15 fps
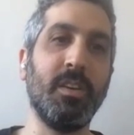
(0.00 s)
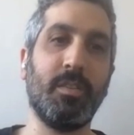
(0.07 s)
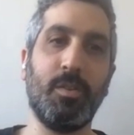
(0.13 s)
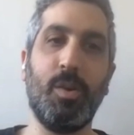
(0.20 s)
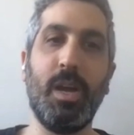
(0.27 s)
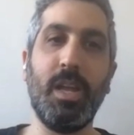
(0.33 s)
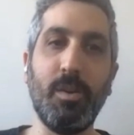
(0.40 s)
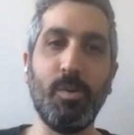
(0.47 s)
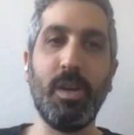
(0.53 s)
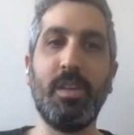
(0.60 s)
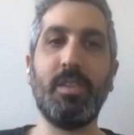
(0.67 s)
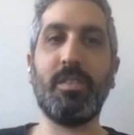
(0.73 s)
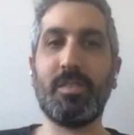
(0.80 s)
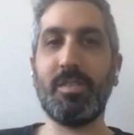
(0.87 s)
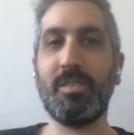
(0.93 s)
So,
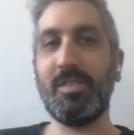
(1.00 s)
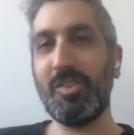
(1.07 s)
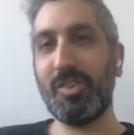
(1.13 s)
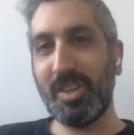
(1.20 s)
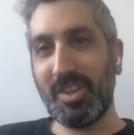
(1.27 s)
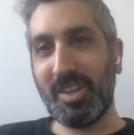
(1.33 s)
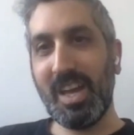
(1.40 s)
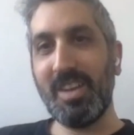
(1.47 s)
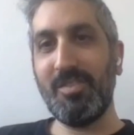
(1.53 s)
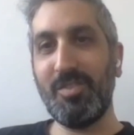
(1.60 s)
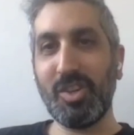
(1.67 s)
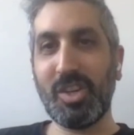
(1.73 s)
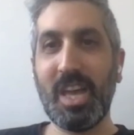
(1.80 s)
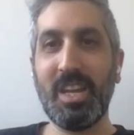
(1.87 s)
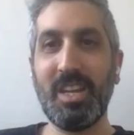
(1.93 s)
anyways, you can kind of
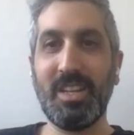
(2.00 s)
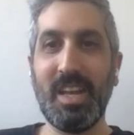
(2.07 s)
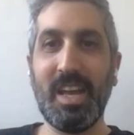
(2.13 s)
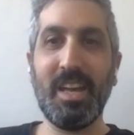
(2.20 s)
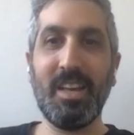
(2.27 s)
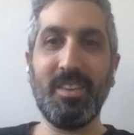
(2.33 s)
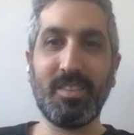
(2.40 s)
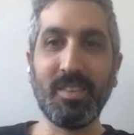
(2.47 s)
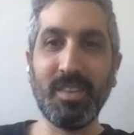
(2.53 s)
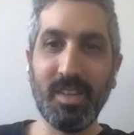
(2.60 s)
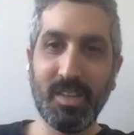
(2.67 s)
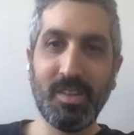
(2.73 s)
look at it as